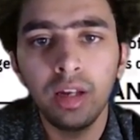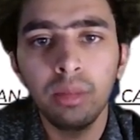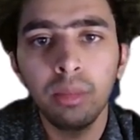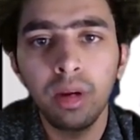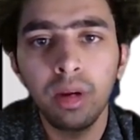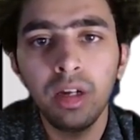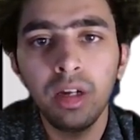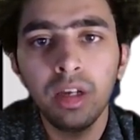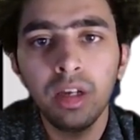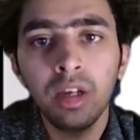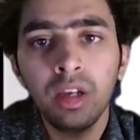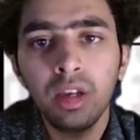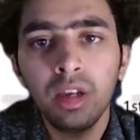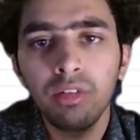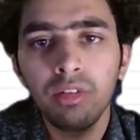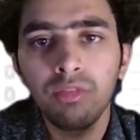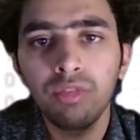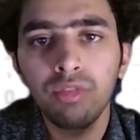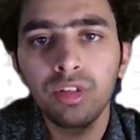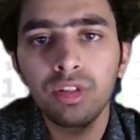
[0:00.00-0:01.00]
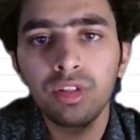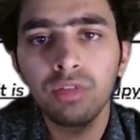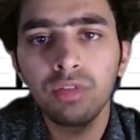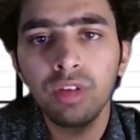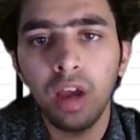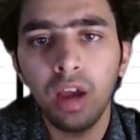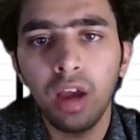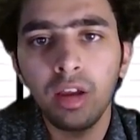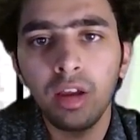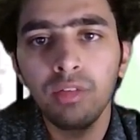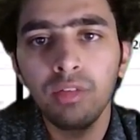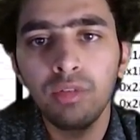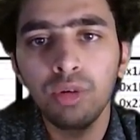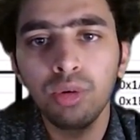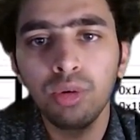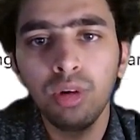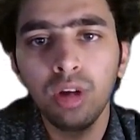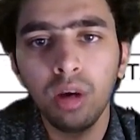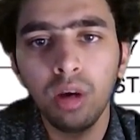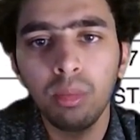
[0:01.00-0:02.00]
element which I have
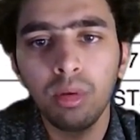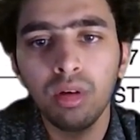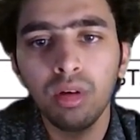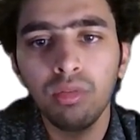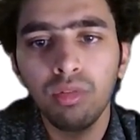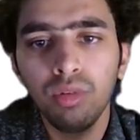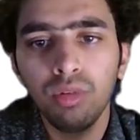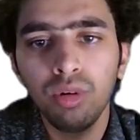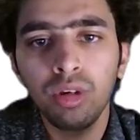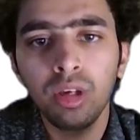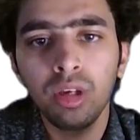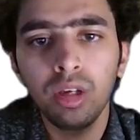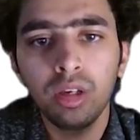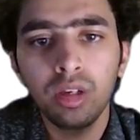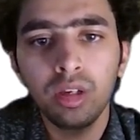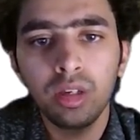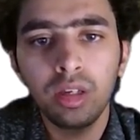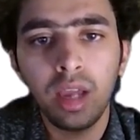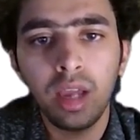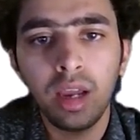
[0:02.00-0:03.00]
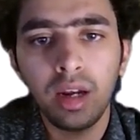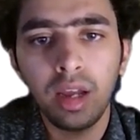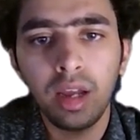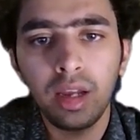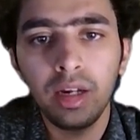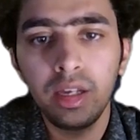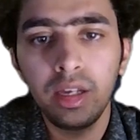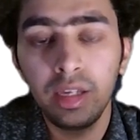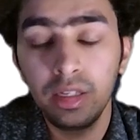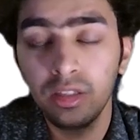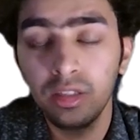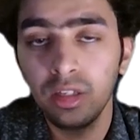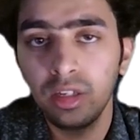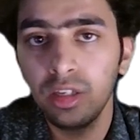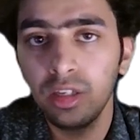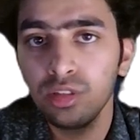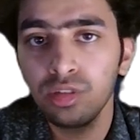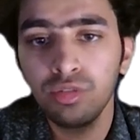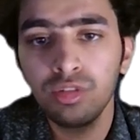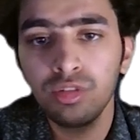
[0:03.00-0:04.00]
told above. Okay, CAN ID in the
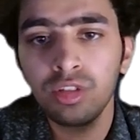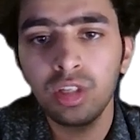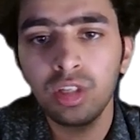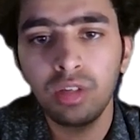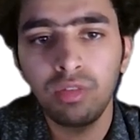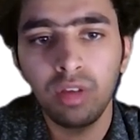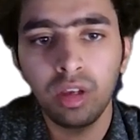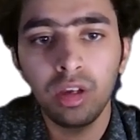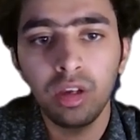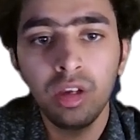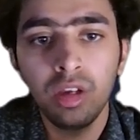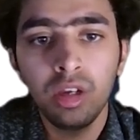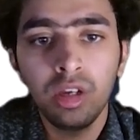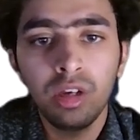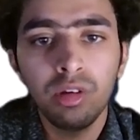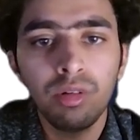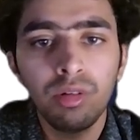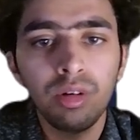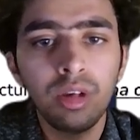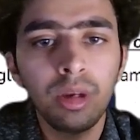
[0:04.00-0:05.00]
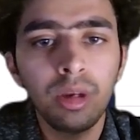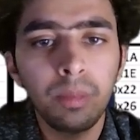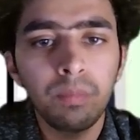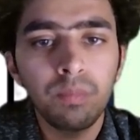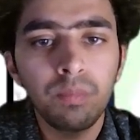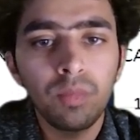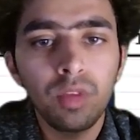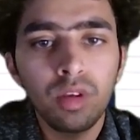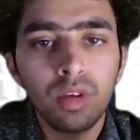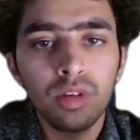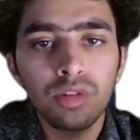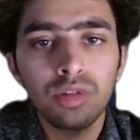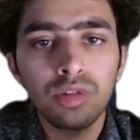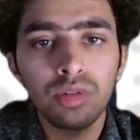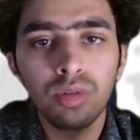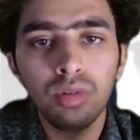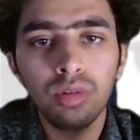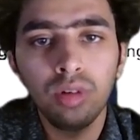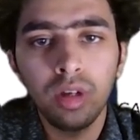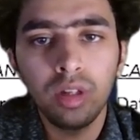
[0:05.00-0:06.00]
case of receiving. Okay,
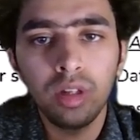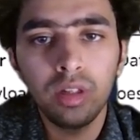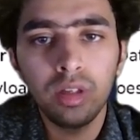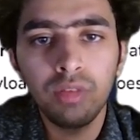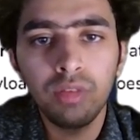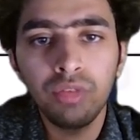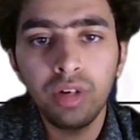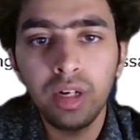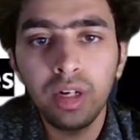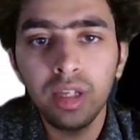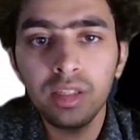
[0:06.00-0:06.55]
so if